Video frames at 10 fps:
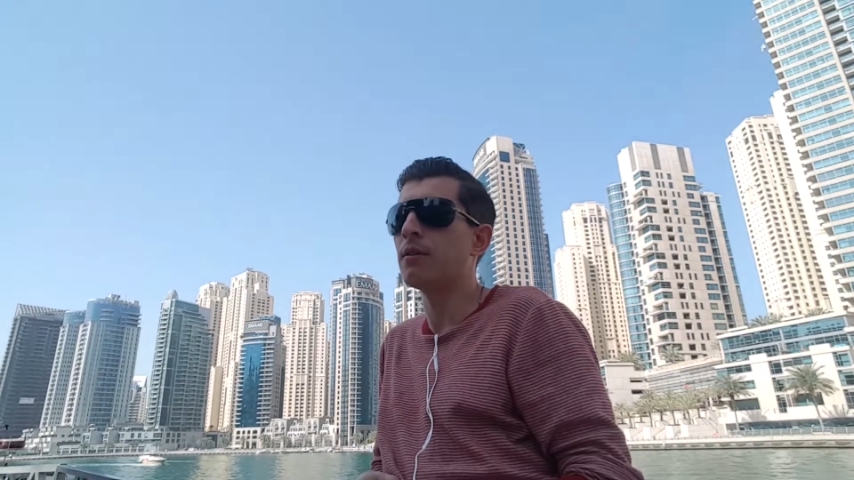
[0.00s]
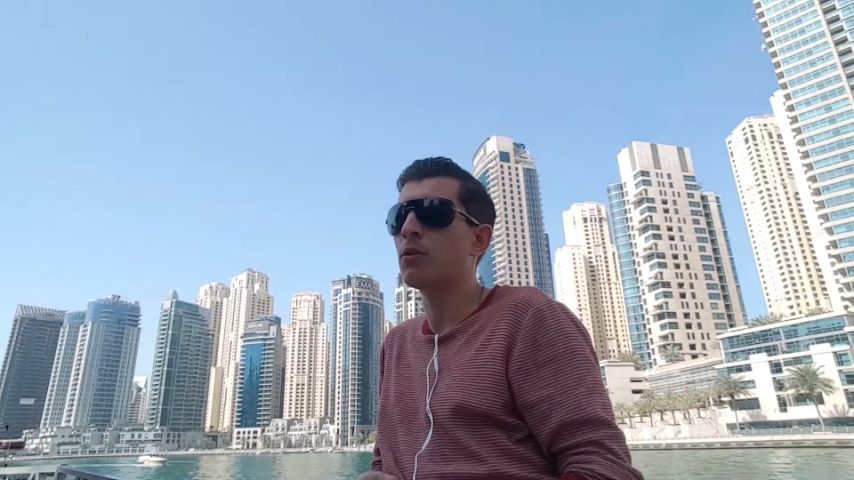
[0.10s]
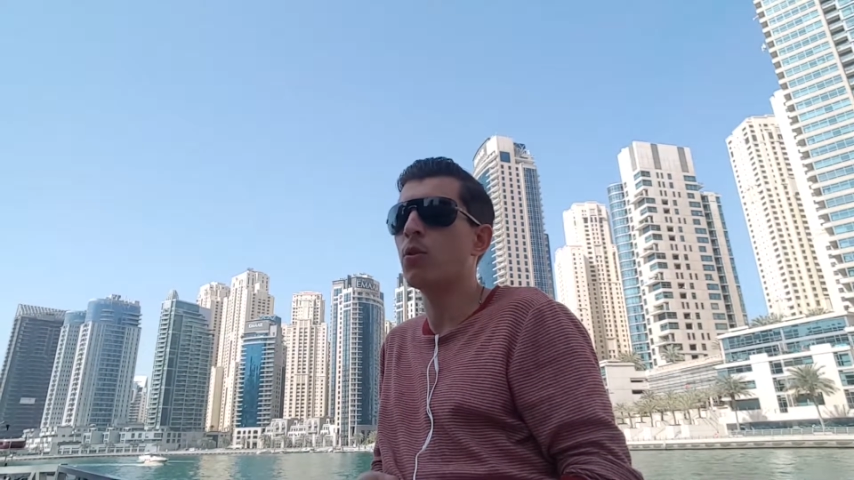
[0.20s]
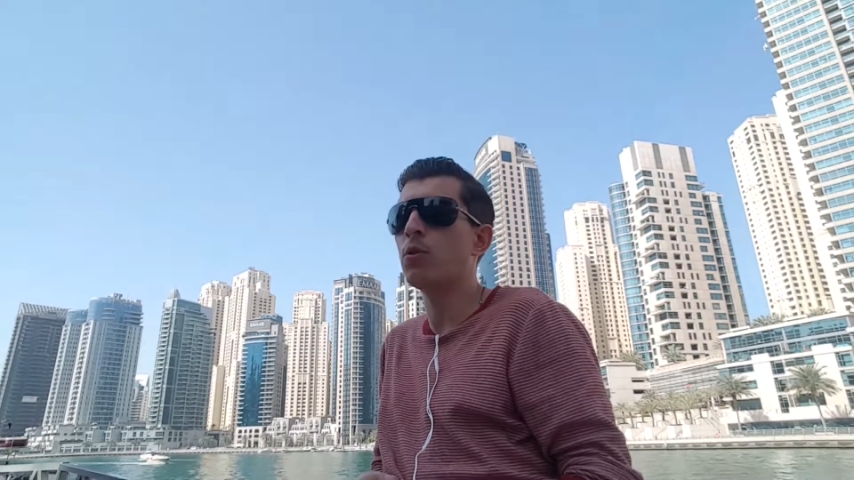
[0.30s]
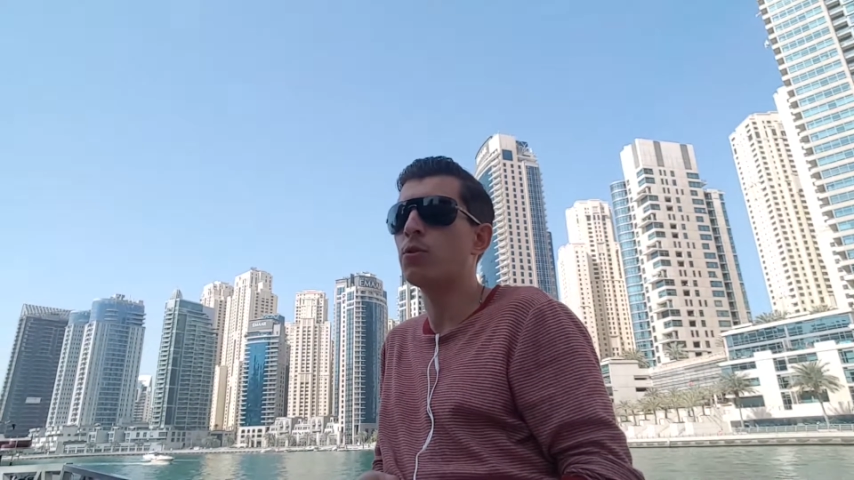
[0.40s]

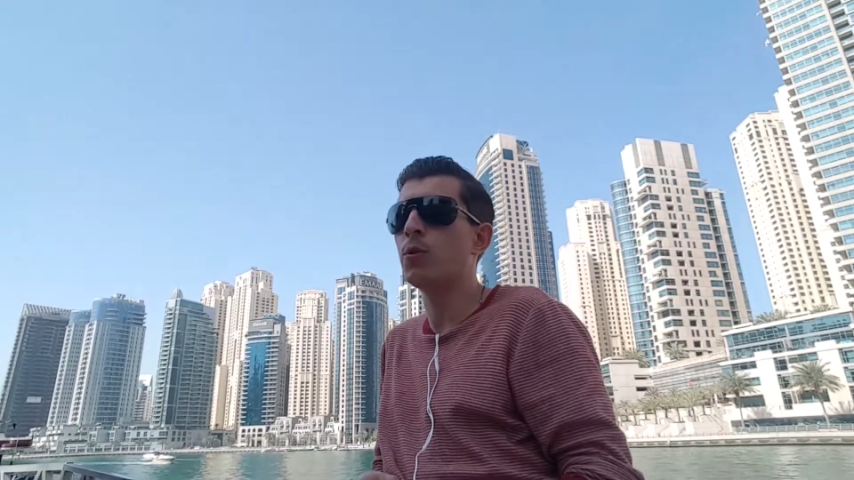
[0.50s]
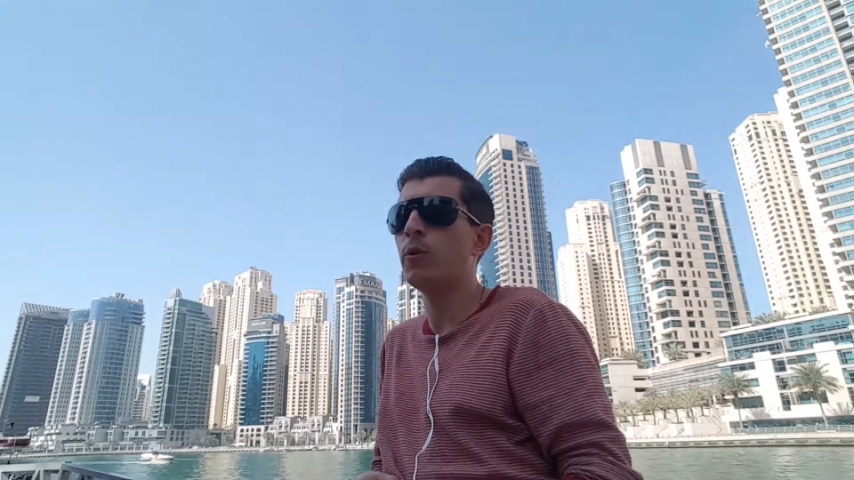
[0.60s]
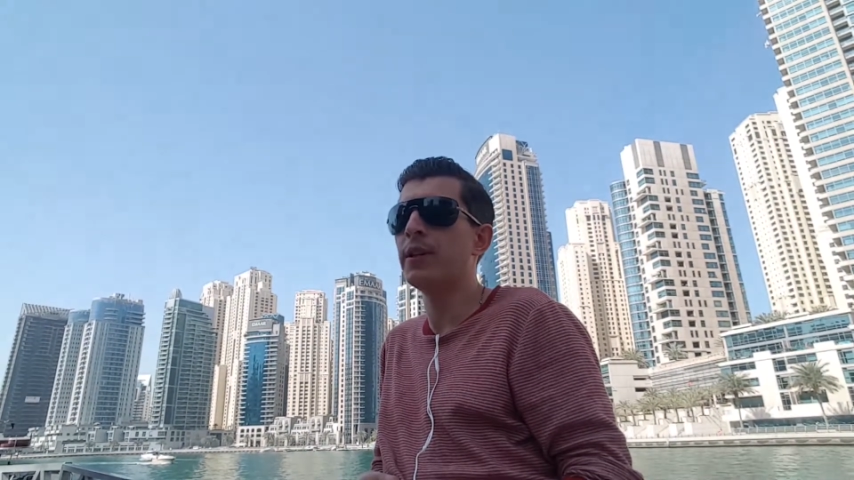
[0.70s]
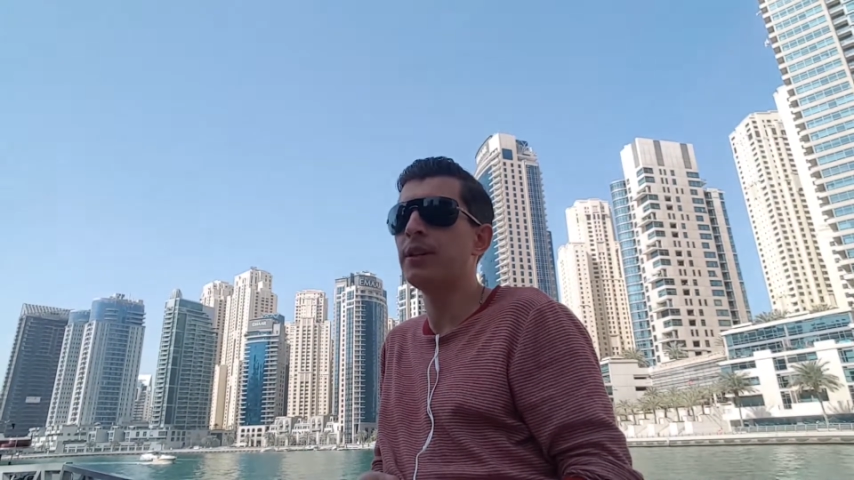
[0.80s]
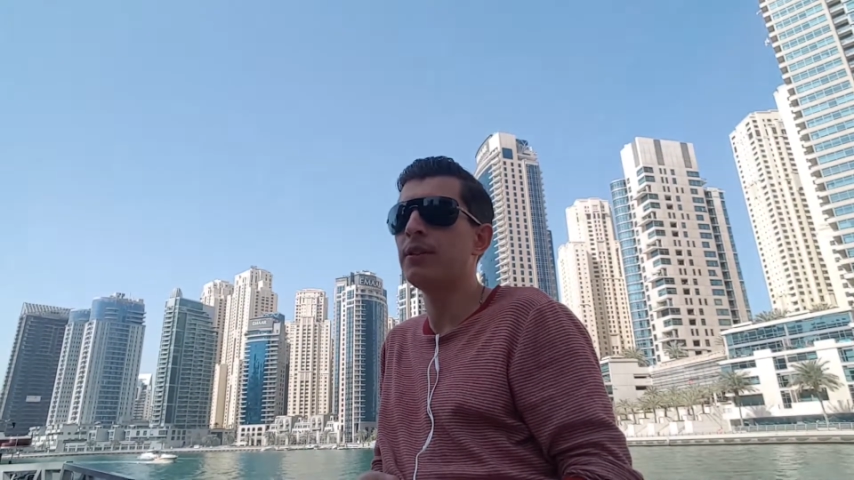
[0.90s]
cold
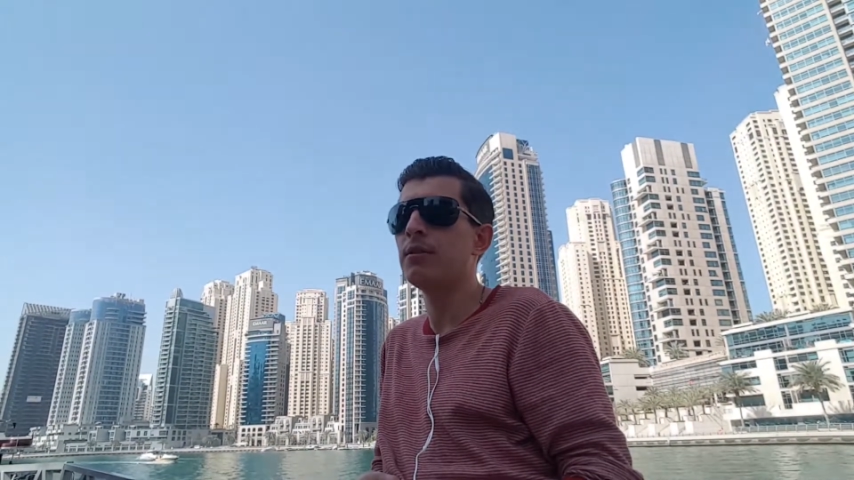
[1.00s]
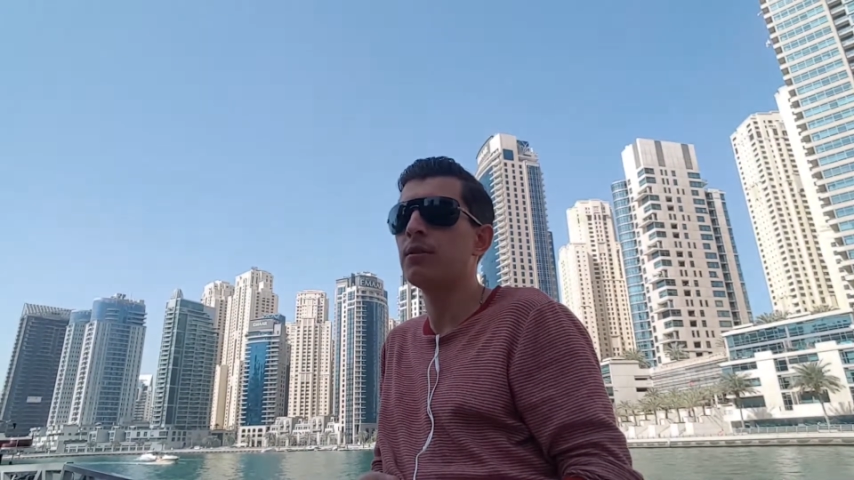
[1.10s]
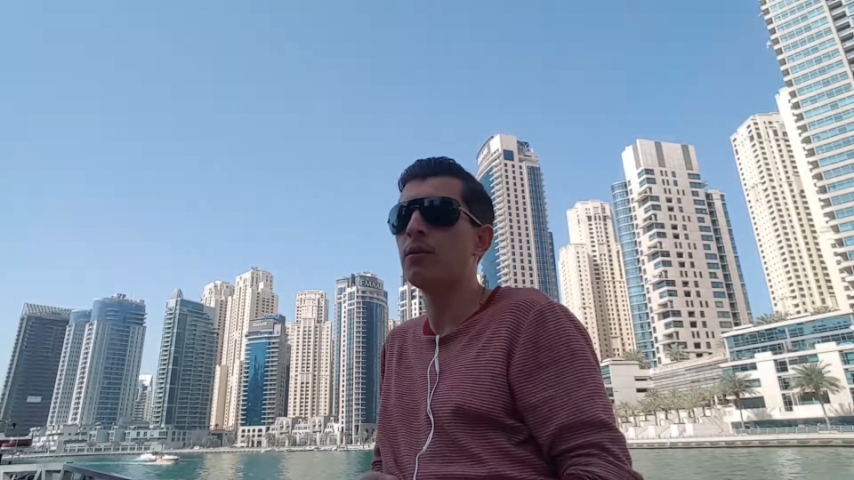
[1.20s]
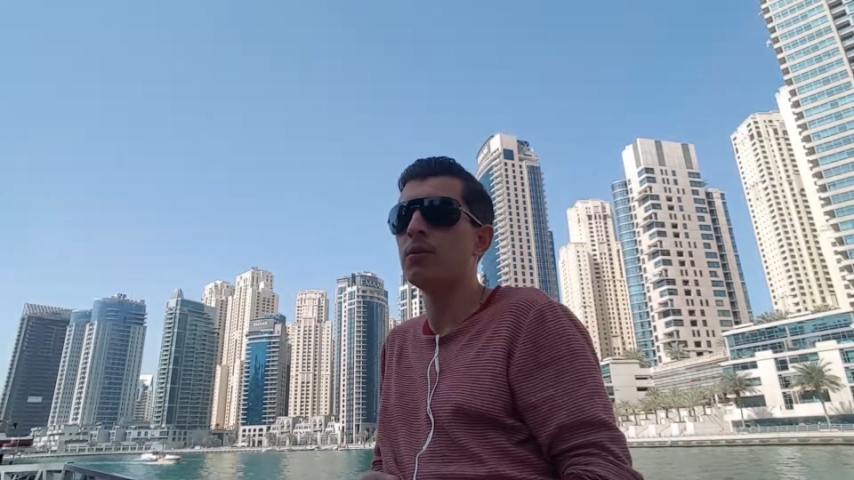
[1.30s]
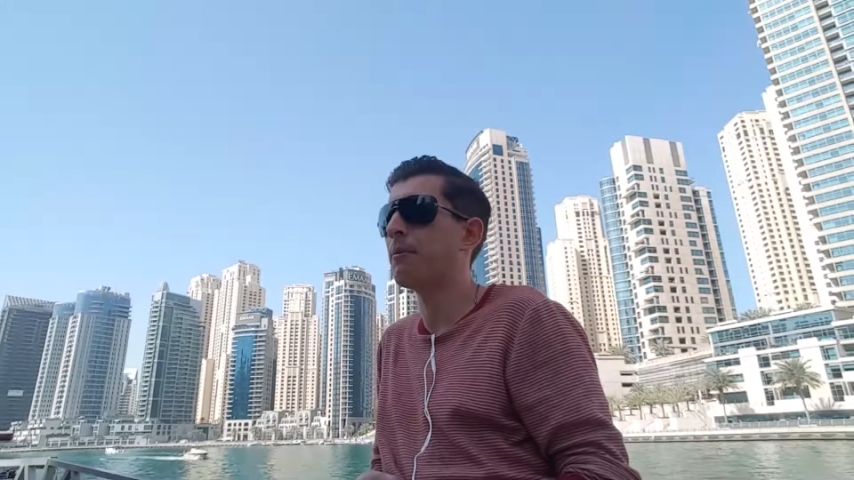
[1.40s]
calling
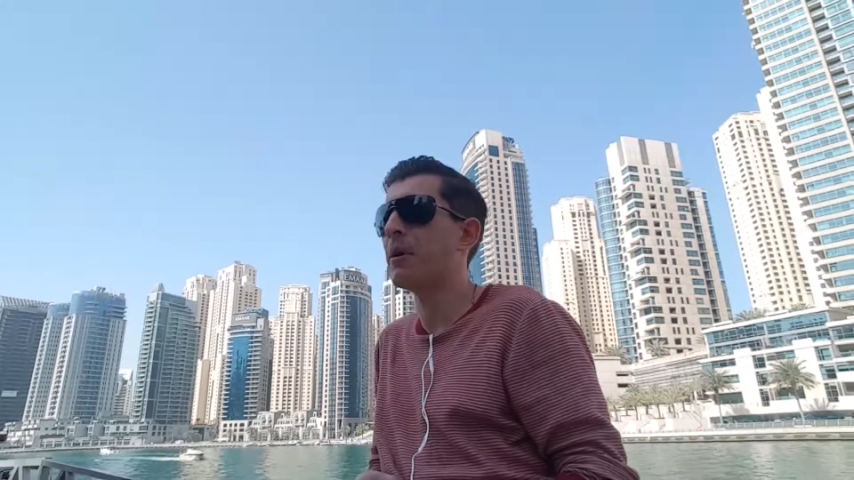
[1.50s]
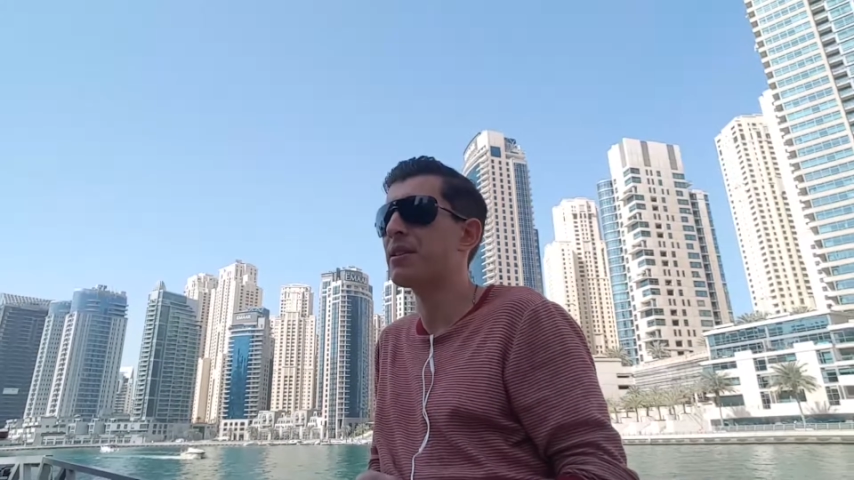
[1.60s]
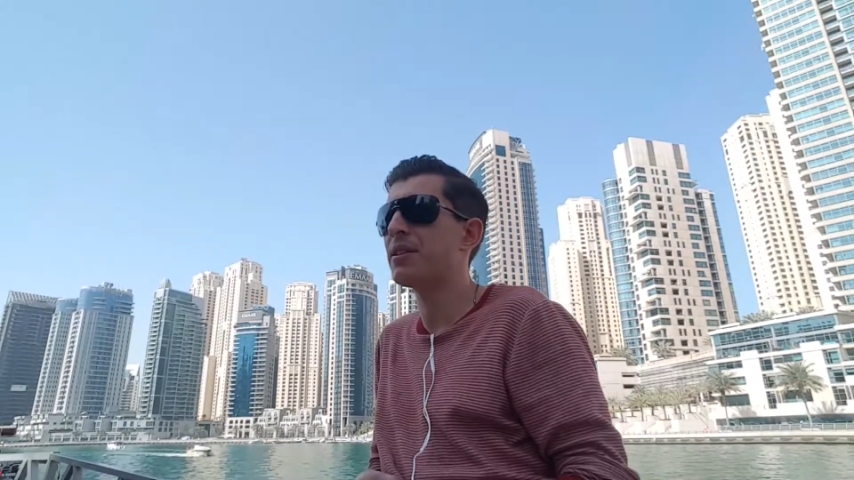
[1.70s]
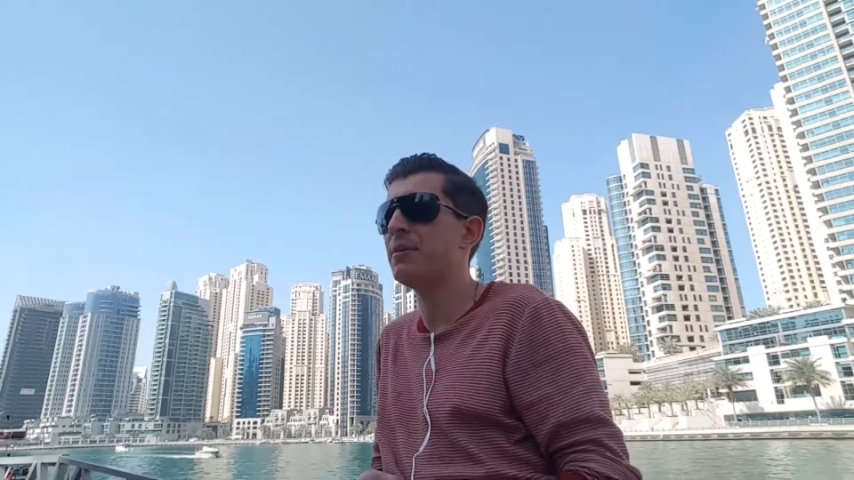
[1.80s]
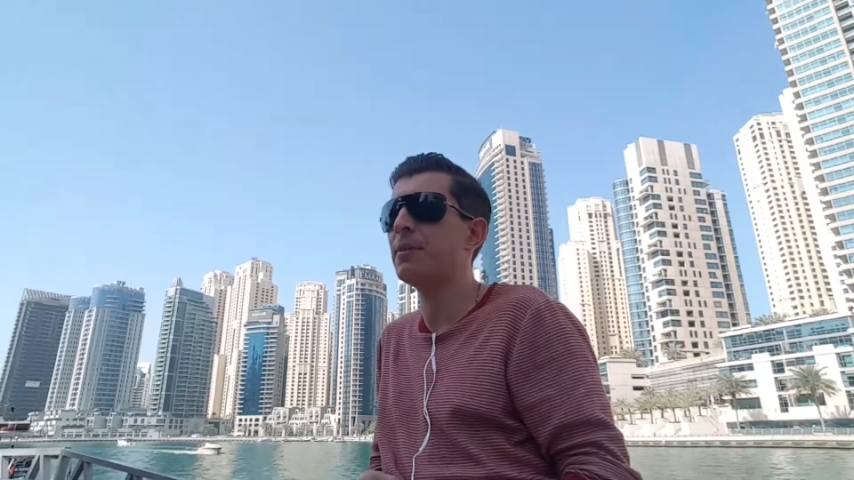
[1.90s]
or
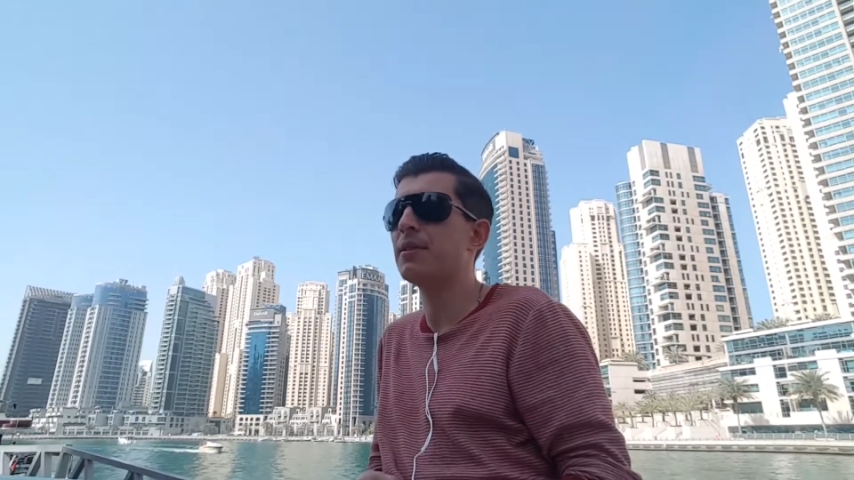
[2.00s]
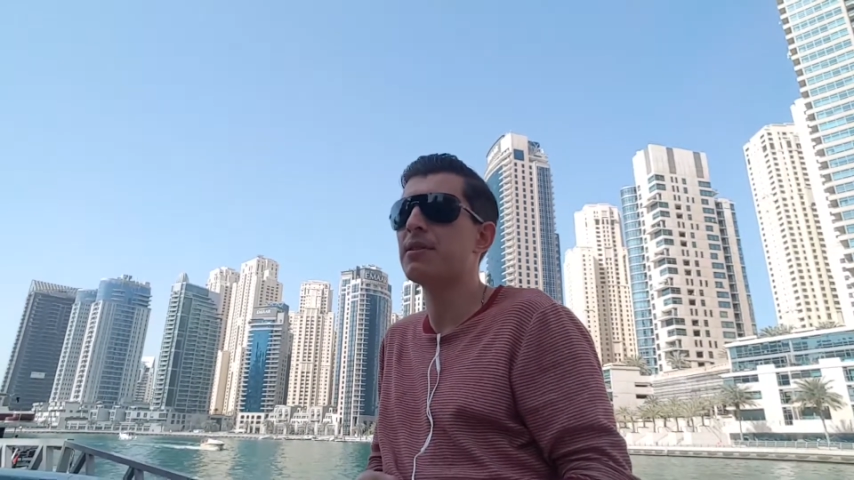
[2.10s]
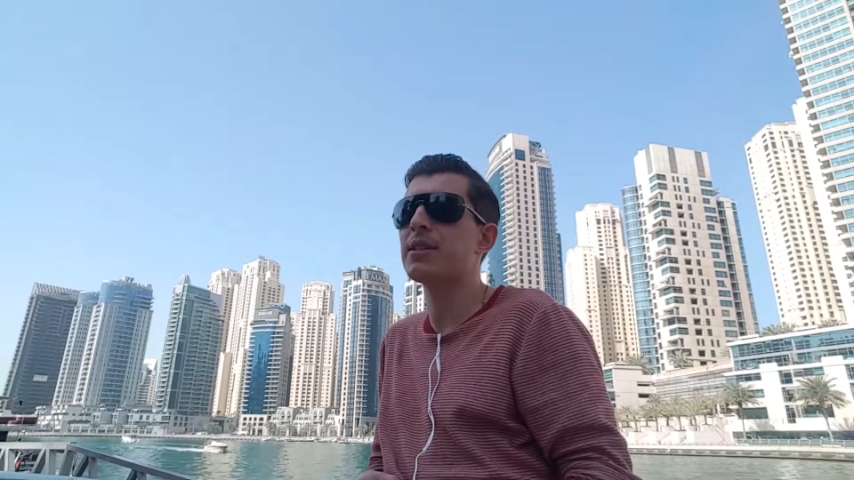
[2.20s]
mass email